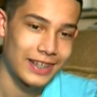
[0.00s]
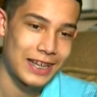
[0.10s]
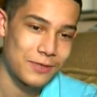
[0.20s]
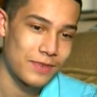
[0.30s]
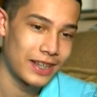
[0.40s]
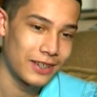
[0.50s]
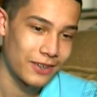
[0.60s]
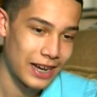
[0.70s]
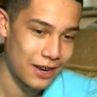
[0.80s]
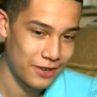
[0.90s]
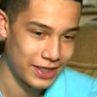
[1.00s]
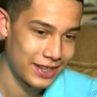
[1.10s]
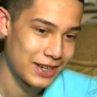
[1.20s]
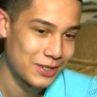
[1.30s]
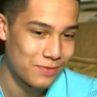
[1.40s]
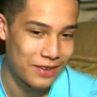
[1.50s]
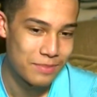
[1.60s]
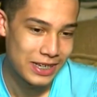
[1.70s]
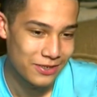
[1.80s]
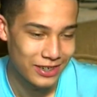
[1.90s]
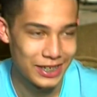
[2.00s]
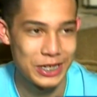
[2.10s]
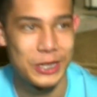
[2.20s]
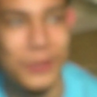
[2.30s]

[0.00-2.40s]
That's my little guy right there. It's my best friend.